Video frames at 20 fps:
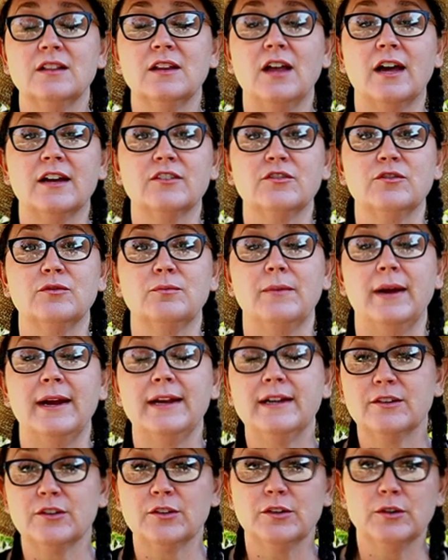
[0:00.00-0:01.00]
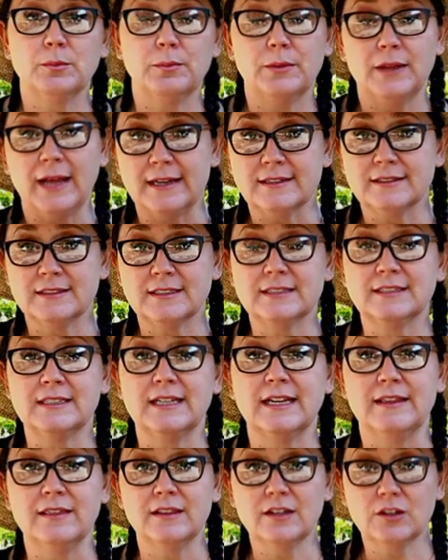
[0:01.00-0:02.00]
lot of microplastics
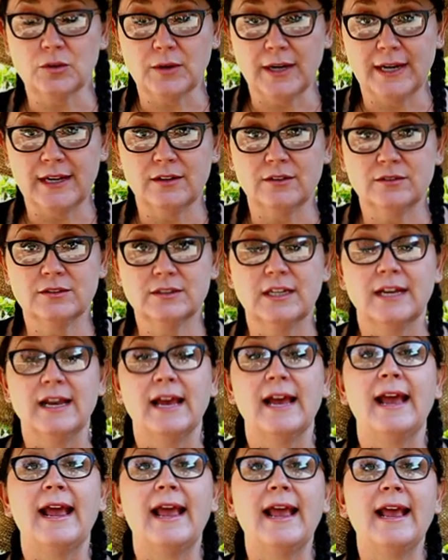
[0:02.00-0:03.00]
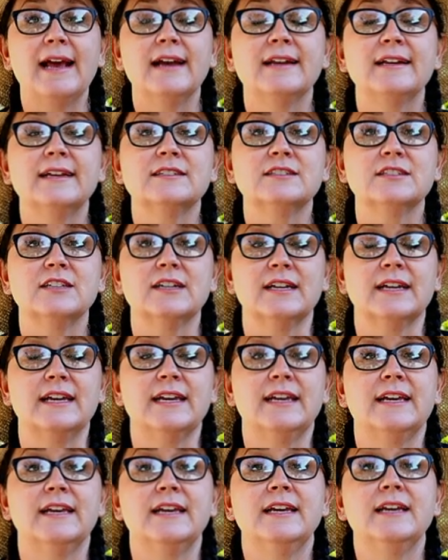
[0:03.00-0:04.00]
in the ground and it's going to
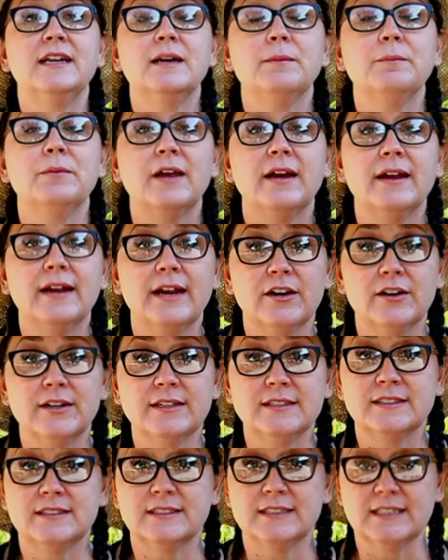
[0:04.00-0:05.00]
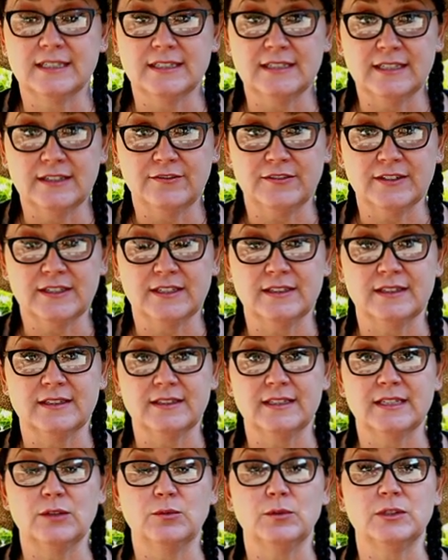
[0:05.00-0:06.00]
heat up that area
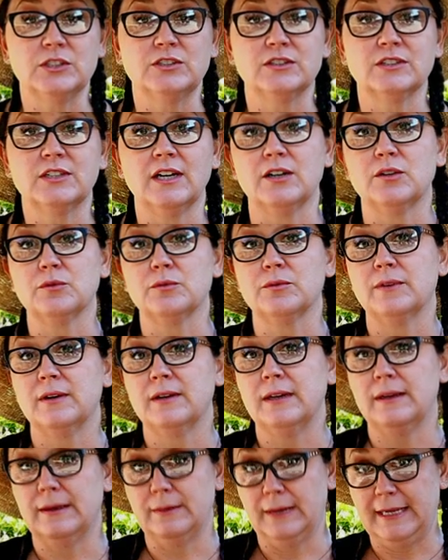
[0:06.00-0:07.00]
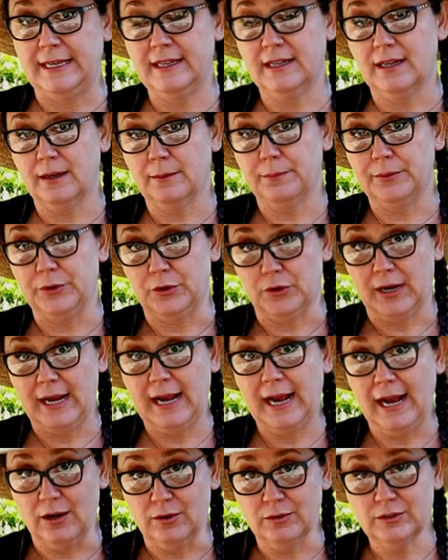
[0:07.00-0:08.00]
significantly which is going to heat up your
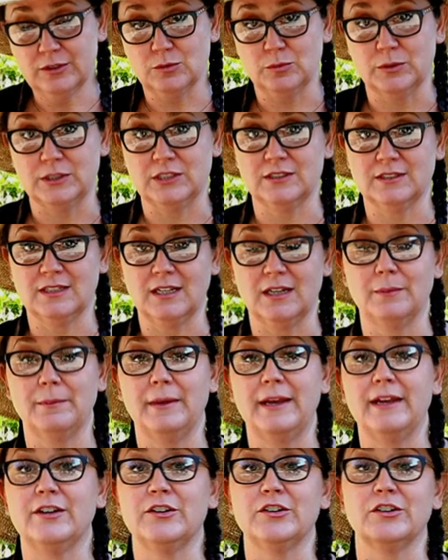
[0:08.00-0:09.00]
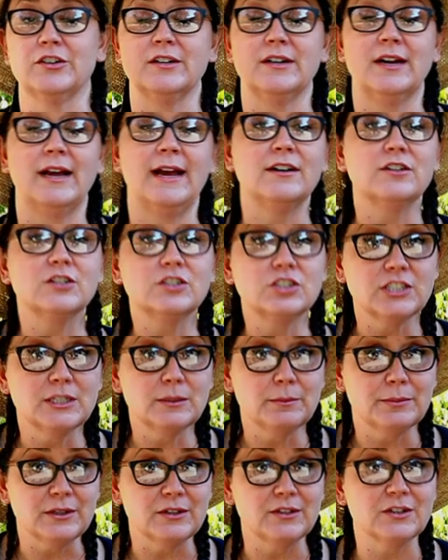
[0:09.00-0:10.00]
house, which is going to make your
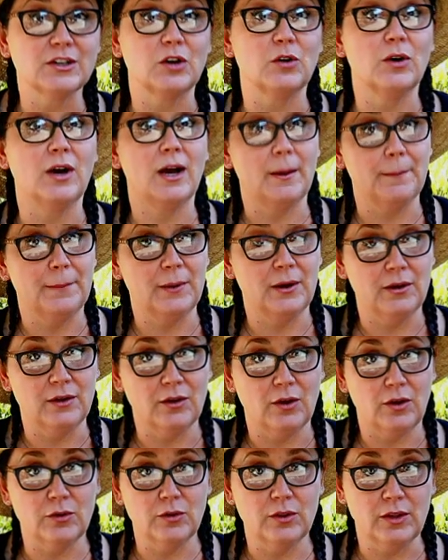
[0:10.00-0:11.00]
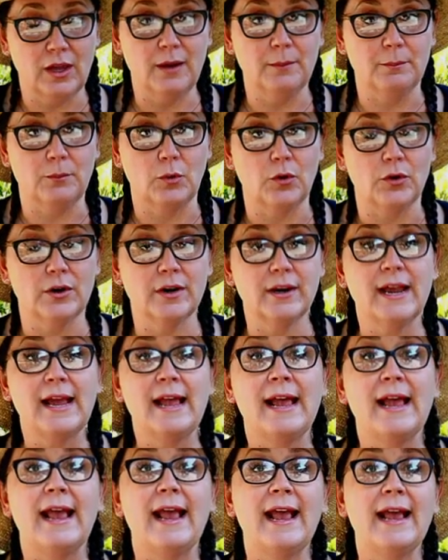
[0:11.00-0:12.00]
energy bill go up a whole lot more.
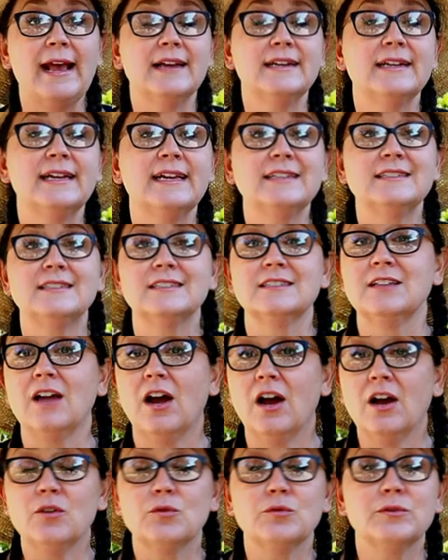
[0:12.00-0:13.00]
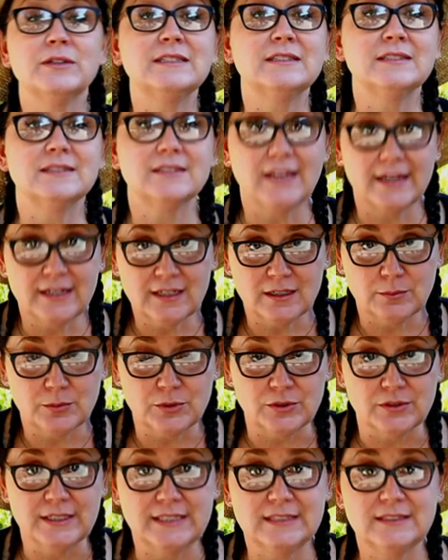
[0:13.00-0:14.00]
And it's not
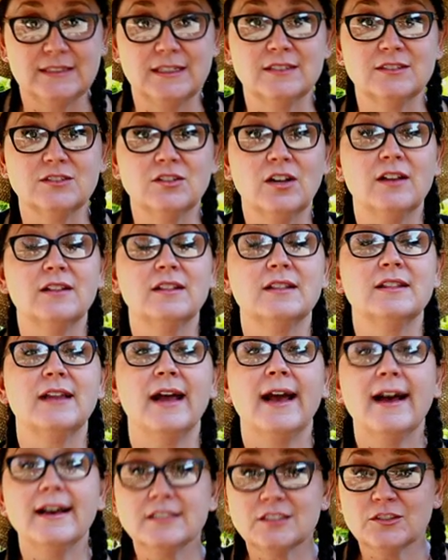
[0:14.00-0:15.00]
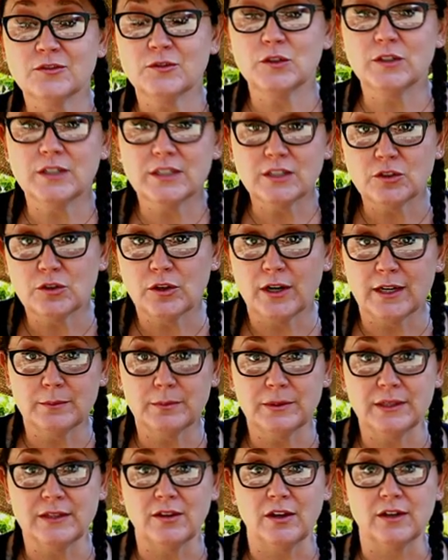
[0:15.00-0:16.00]
recyclable. It does not last for an
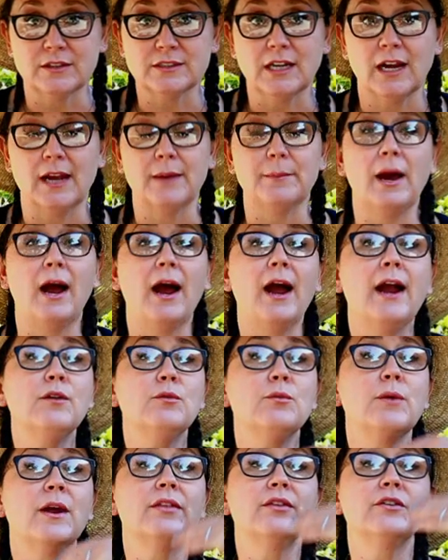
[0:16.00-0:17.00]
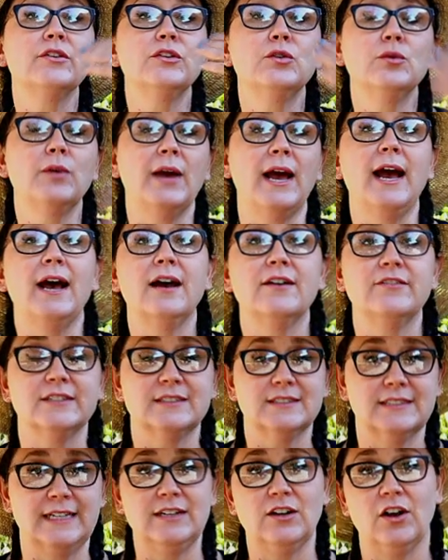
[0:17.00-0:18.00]
incredibly long time. I rather you have a
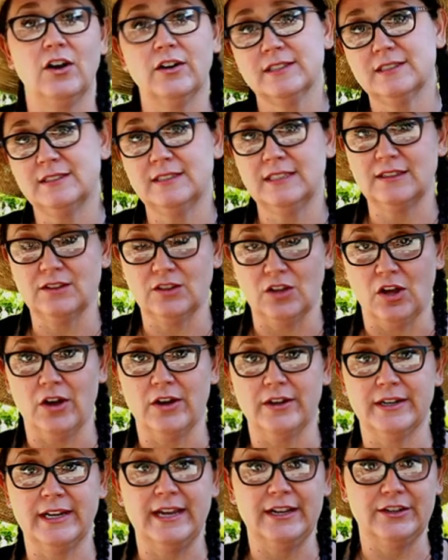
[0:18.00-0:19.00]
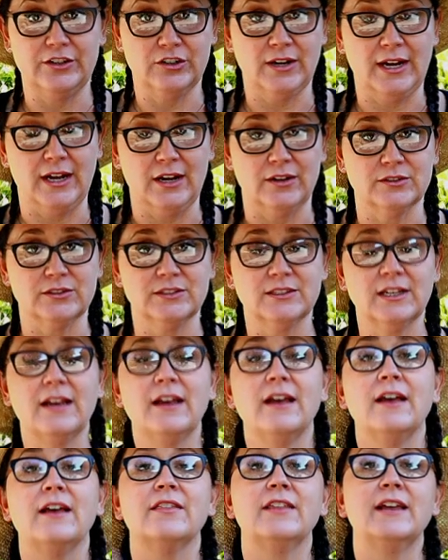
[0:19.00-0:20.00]
St. Augustine lawn in your house
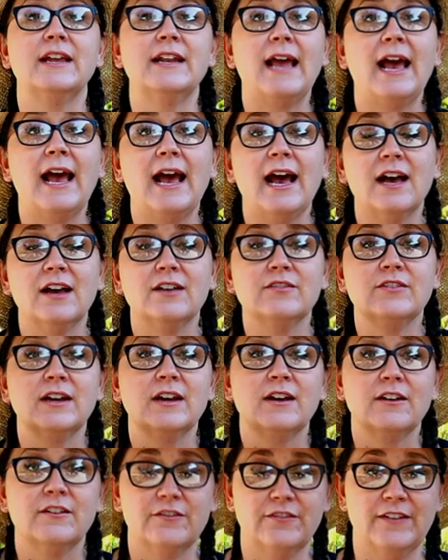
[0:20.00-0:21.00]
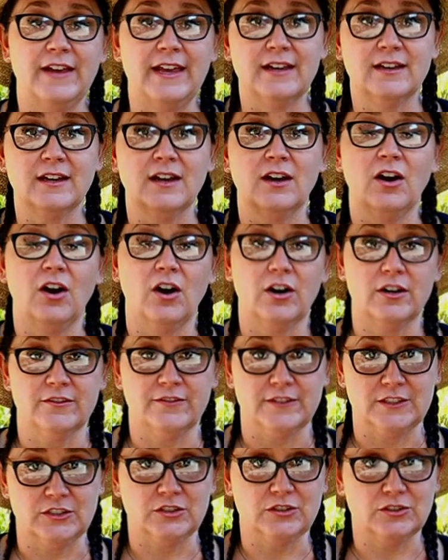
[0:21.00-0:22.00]
than have fake
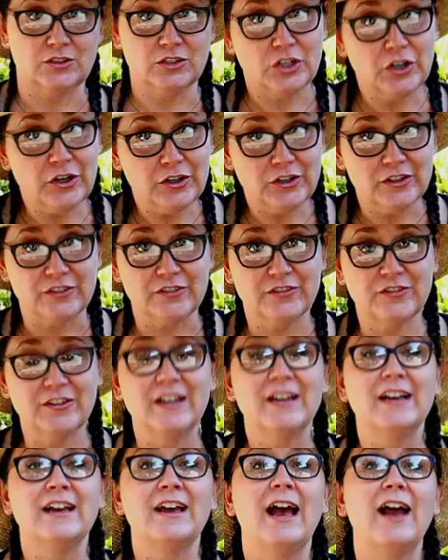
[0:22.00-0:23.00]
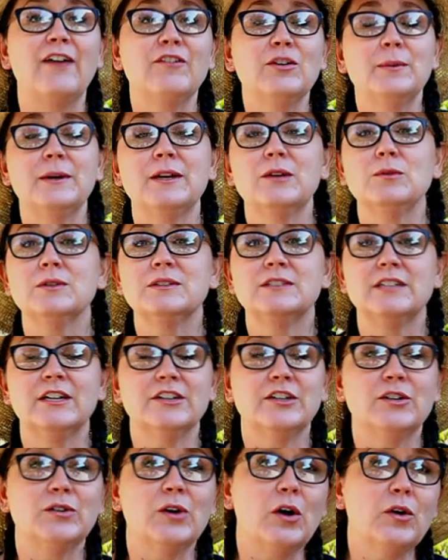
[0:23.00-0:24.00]
artificial turf. Everybody will tell
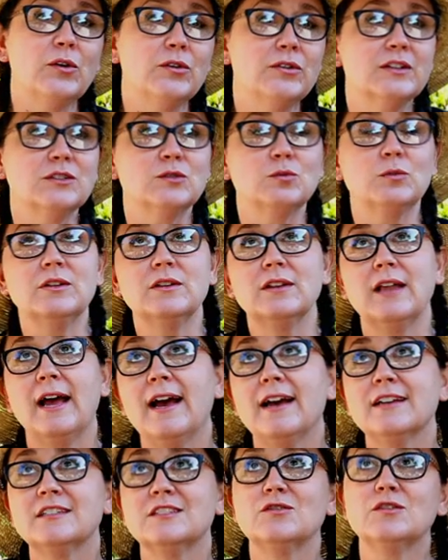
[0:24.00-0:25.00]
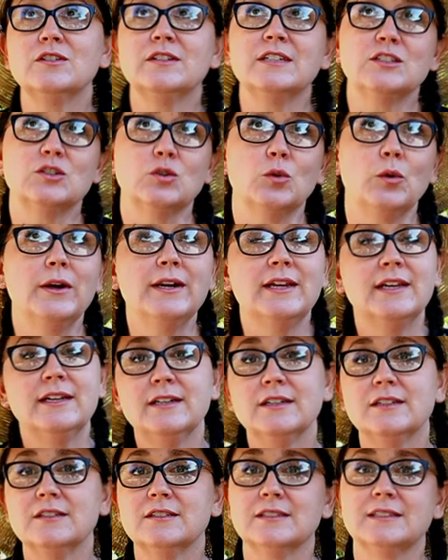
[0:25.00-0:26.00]
you, oh, this will last for like 20
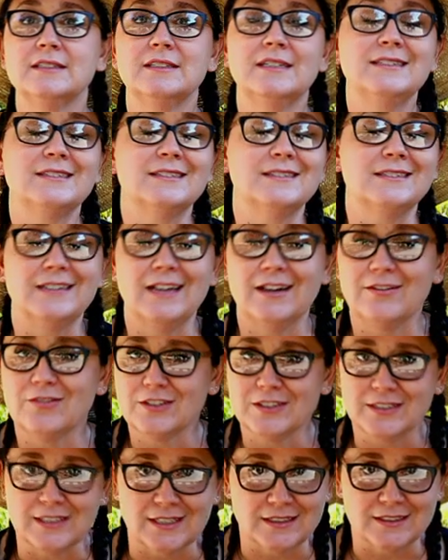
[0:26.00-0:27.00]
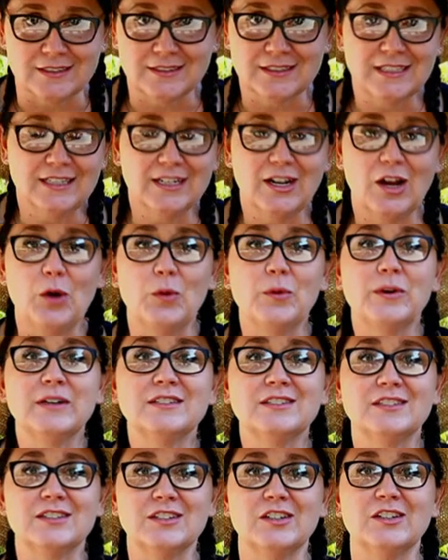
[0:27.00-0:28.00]
years. It never does. It
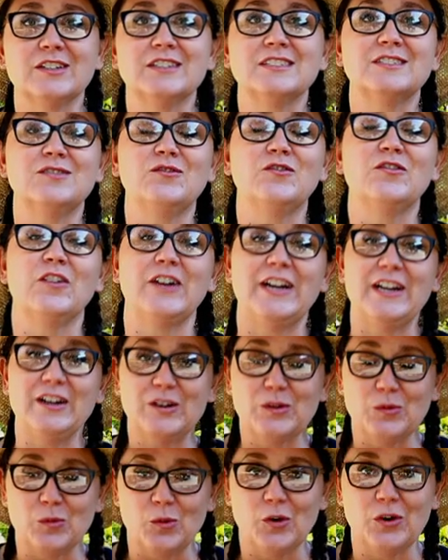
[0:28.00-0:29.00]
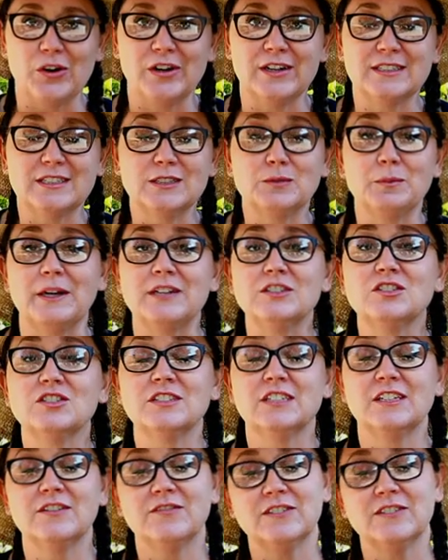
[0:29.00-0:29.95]
always looks very worn, especially